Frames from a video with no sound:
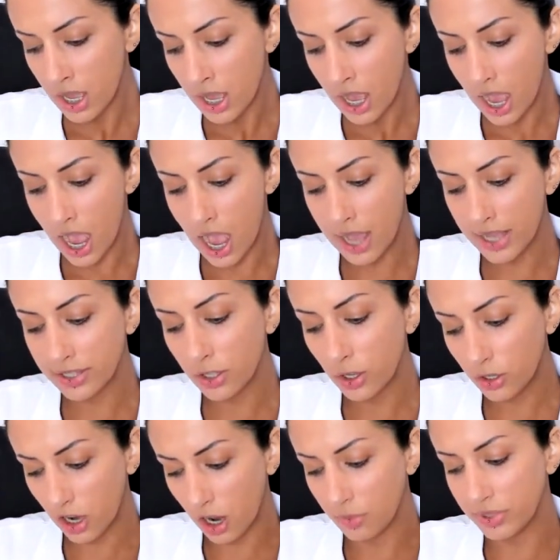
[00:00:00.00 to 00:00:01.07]
It's not
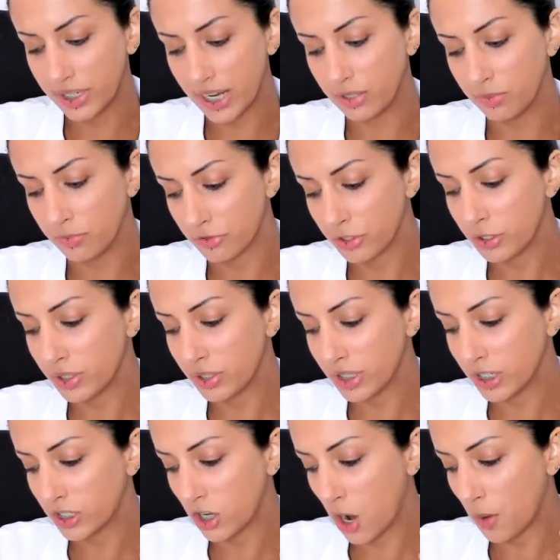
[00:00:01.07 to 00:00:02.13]
uncommon to get some
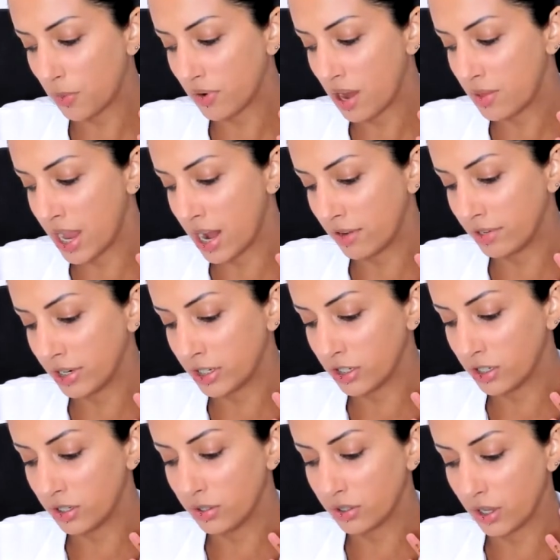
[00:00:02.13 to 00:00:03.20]
bruising show up around the area
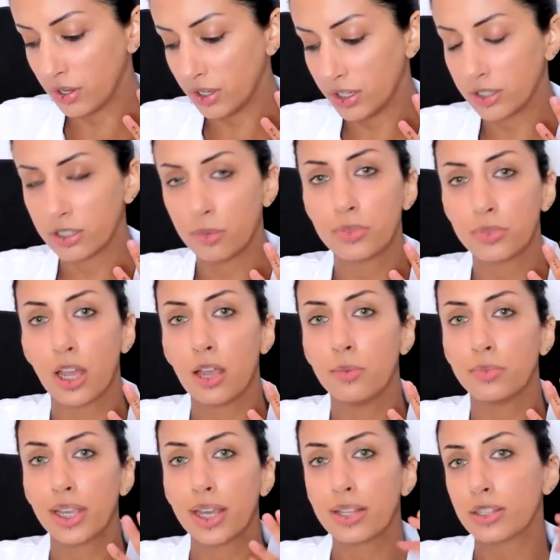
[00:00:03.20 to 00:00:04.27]
too, so you can
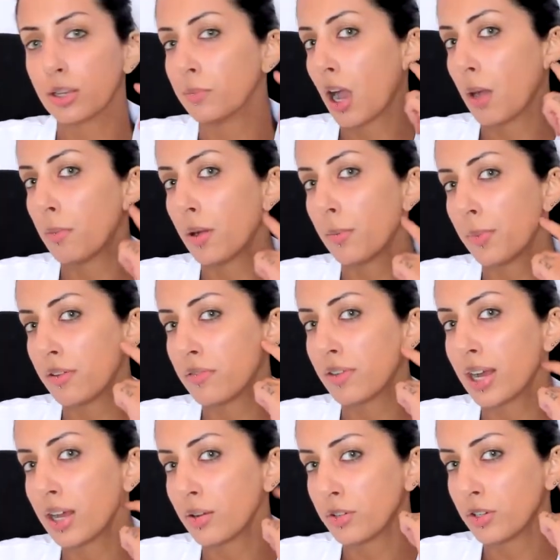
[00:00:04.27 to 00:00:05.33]
sometimes get some come up
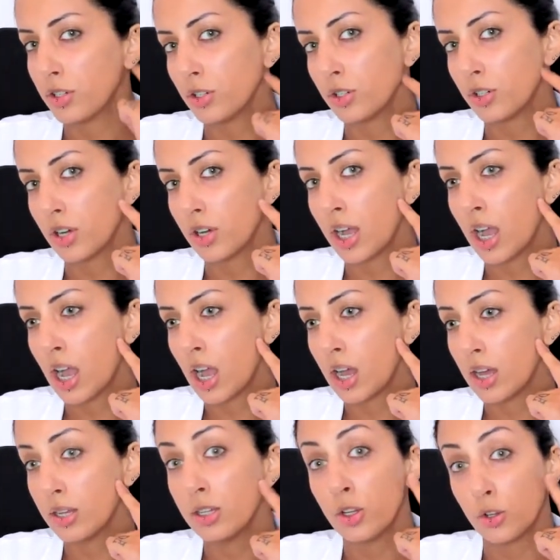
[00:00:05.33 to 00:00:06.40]
around your
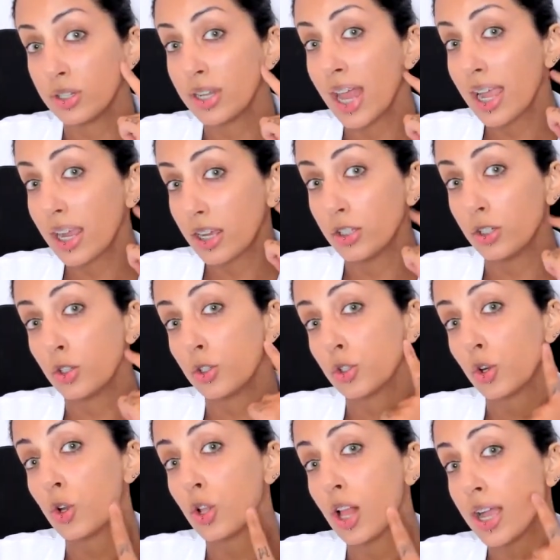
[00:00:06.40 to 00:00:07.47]
neck and your
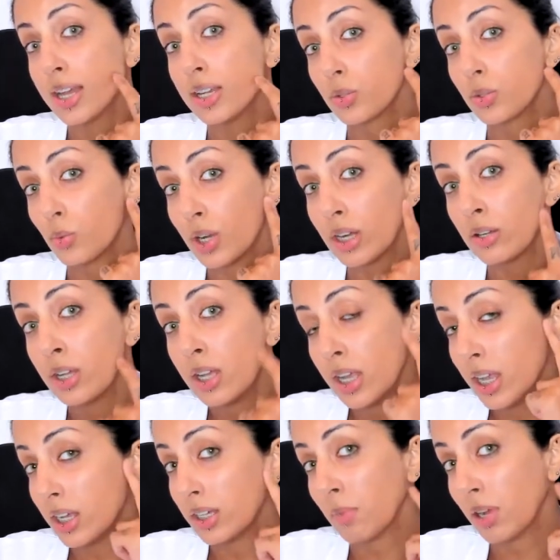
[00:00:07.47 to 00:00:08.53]
jawline as well.
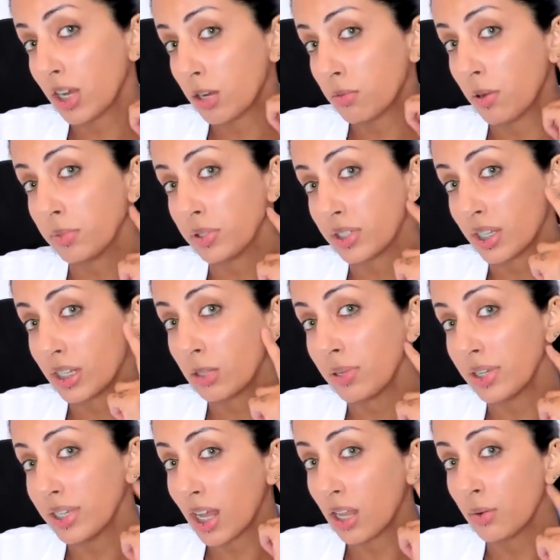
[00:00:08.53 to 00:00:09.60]
It might come up just a little
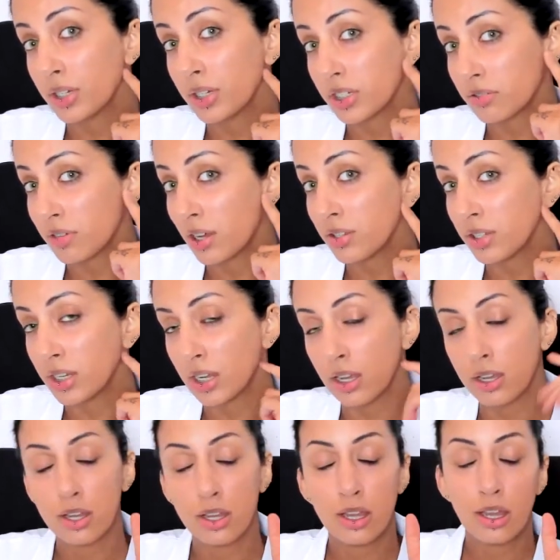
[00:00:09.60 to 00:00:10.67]
bit yellowish around
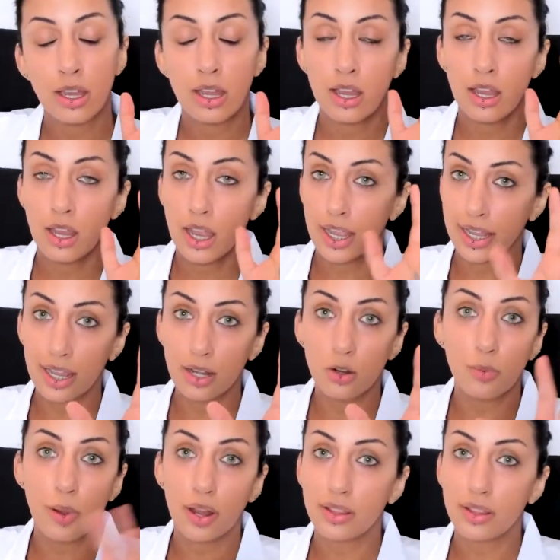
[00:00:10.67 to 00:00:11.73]
here. Again,
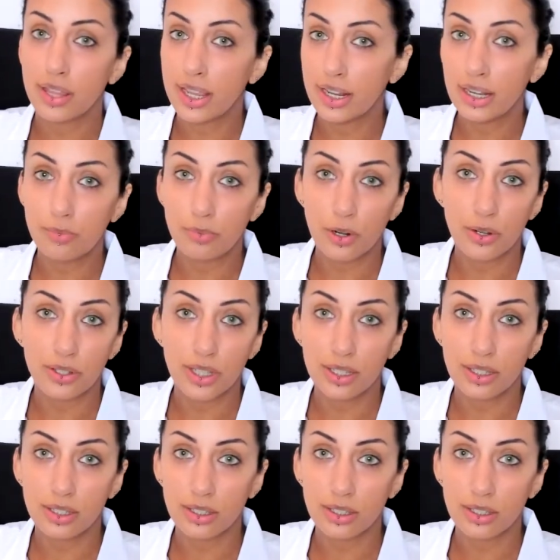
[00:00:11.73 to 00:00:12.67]
all part of the healing process.